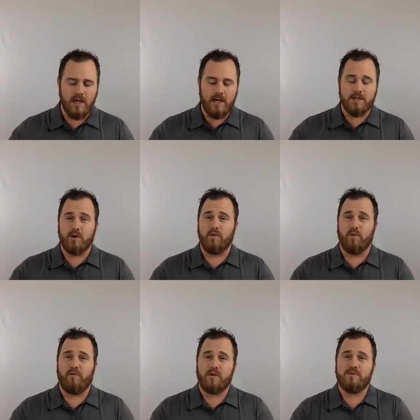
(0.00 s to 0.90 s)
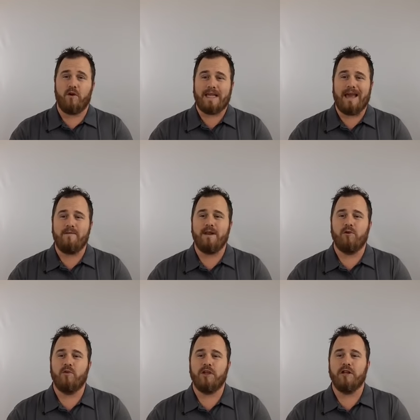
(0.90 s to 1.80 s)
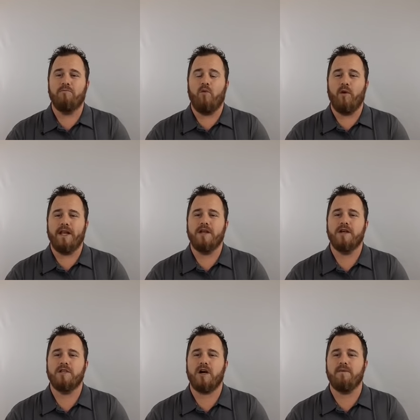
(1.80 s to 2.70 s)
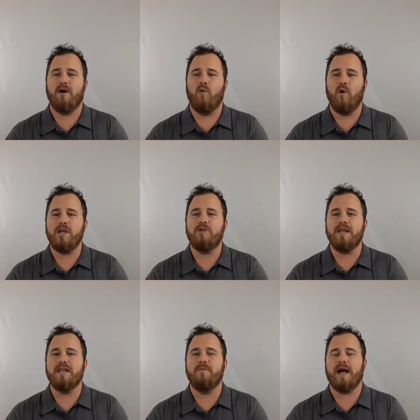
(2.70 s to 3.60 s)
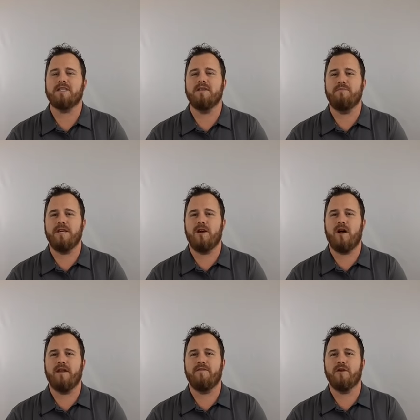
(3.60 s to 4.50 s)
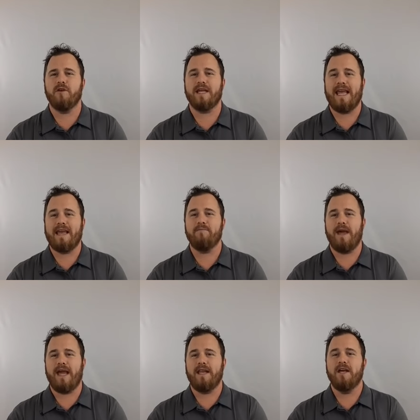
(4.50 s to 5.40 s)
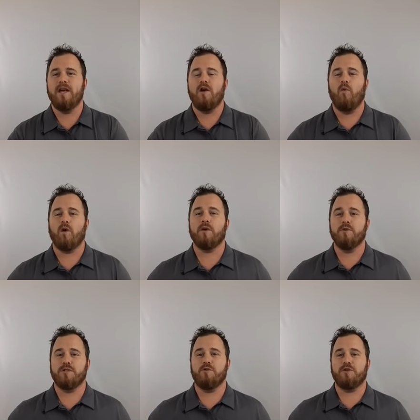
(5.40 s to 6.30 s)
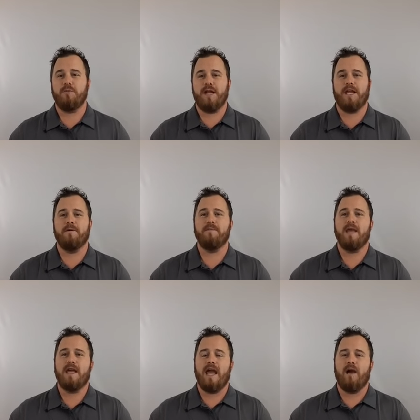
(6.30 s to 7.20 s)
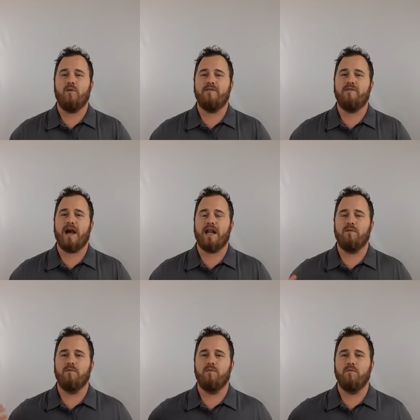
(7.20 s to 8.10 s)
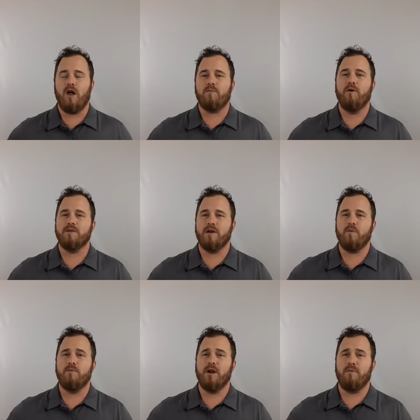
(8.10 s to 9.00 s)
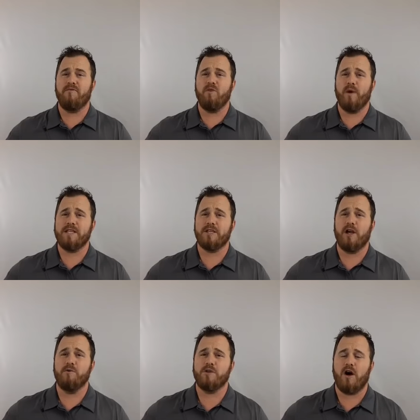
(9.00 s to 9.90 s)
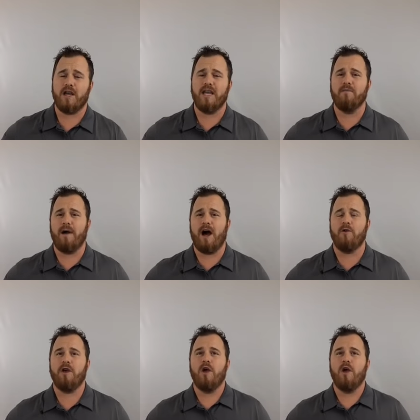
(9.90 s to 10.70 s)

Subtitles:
So first of all, Gabby made a really good point talking about what you need to actually be on if you're a campaign working with social media. And we've got a blog post that we put up a few weeks ago talking about